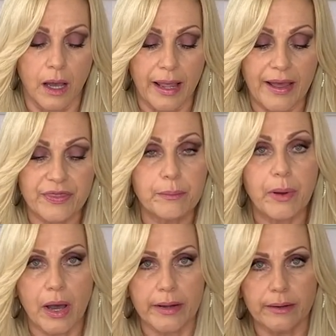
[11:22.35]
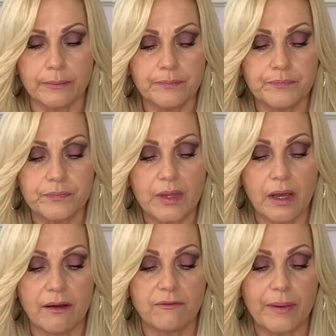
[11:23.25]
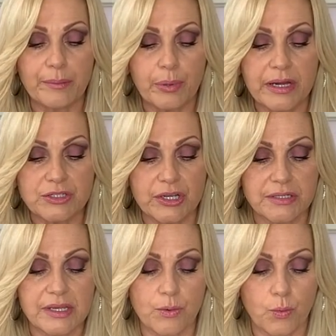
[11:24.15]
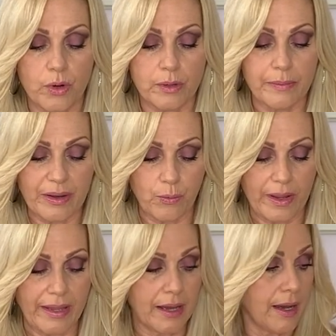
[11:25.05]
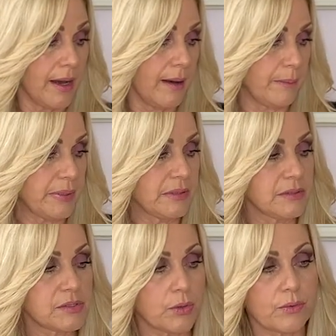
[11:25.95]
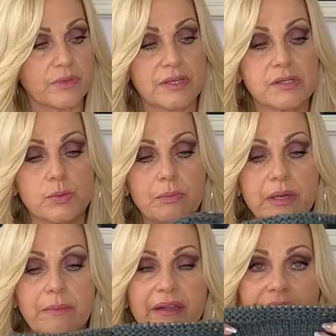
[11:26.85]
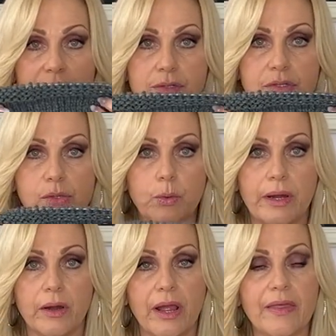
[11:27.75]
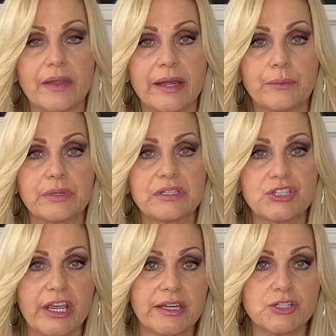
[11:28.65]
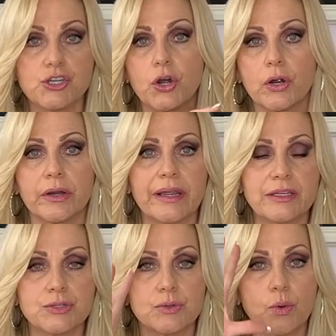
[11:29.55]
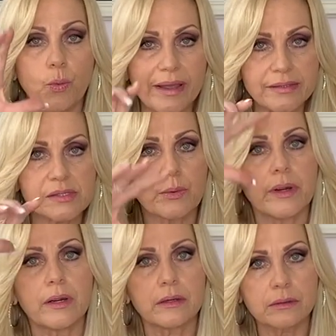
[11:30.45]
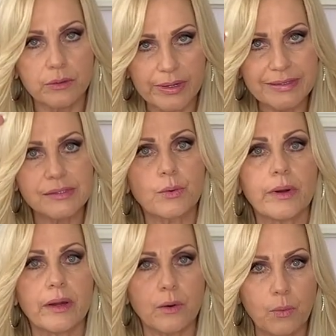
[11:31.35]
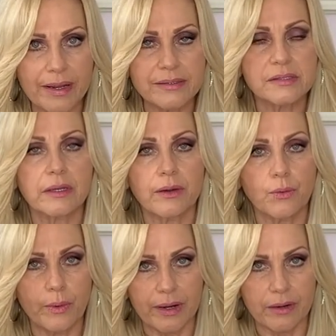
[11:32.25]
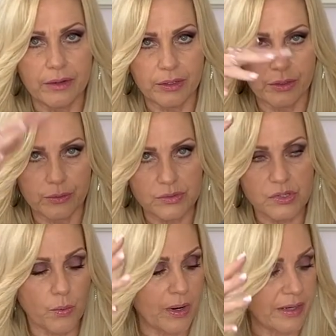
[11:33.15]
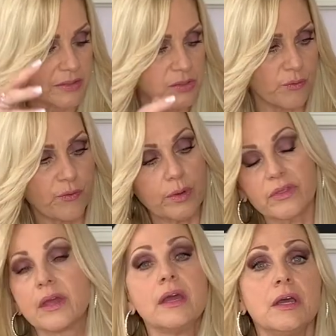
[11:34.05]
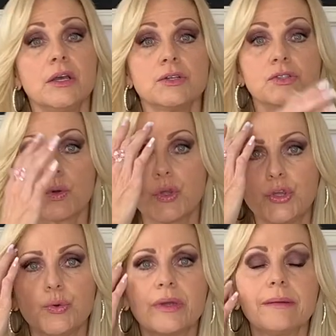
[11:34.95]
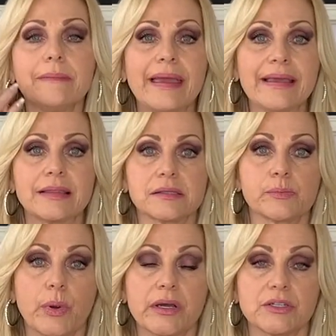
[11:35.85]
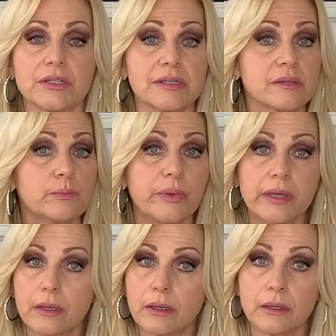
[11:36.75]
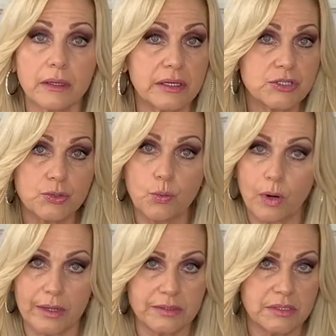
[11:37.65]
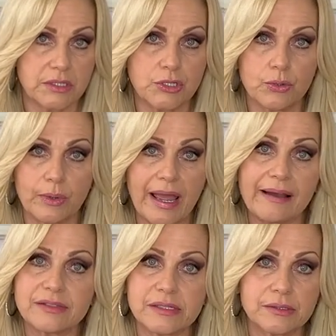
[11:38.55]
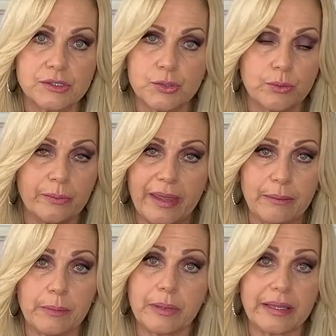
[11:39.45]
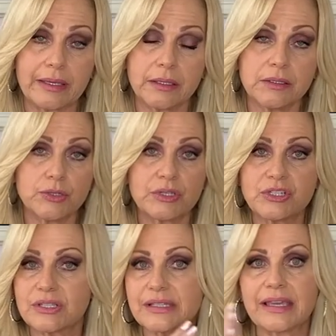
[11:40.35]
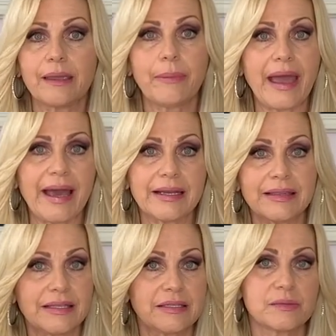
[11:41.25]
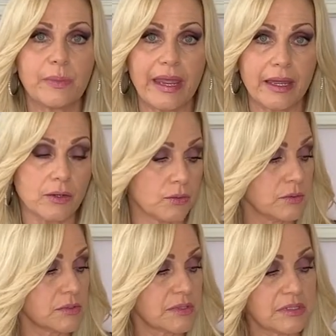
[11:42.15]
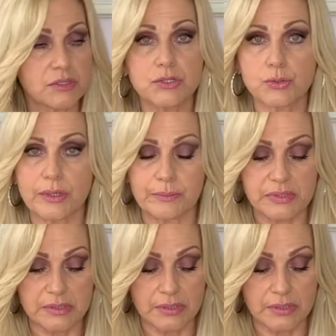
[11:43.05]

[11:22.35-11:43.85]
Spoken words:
at the bottom of my project and work my way up. So this would be my first square, and then I would change yarn and do the white square, gray square, white square, you know, so on and so forth. So you can make this project as big as you want. You don't have to do a baby blanket. You can just keep adding these panels, these strips.